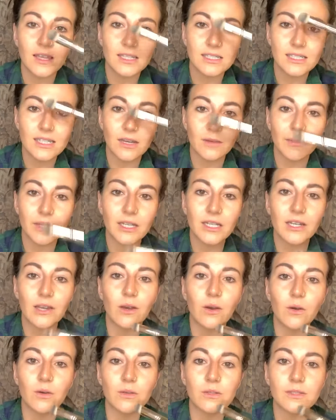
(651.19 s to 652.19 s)
down my
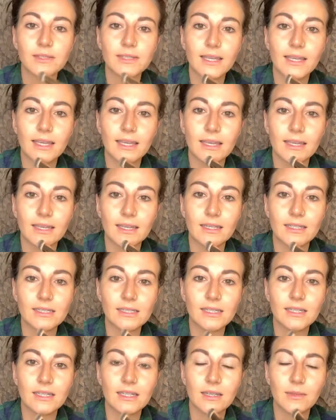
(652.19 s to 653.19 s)
nose, and
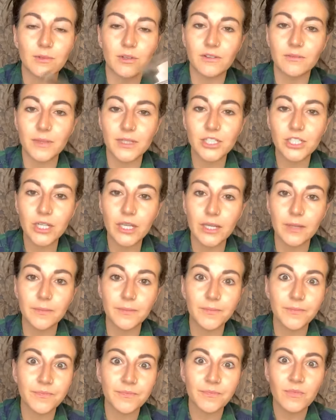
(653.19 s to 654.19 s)
in the middle of my
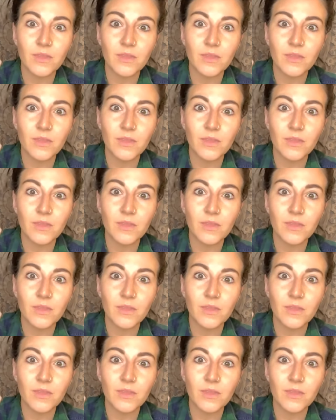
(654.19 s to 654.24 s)
chin.